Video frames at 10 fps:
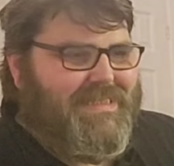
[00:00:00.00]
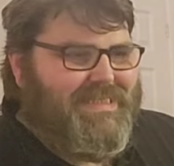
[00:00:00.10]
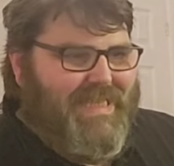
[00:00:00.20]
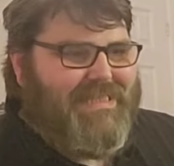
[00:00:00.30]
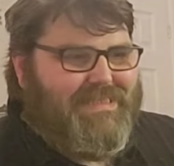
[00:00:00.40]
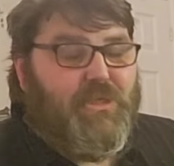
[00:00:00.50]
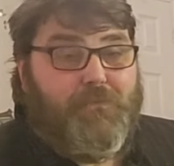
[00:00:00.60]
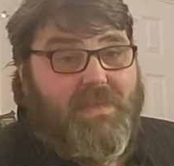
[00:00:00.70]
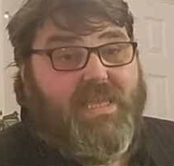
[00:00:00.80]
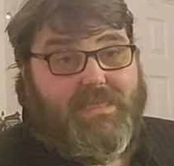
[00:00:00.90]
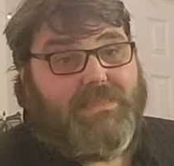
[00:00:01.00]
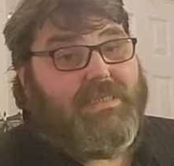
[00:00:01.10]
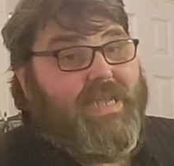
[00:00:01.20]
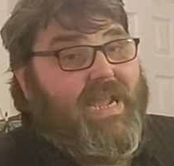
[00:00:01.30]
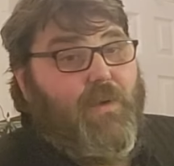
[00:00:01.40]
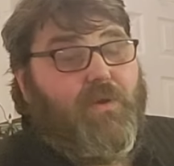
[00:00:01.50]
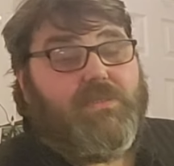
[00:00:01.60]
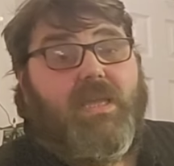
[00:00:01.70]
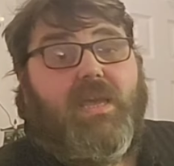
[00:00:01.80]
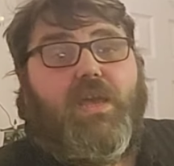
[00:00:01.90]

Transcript: it took me, as I said, hours.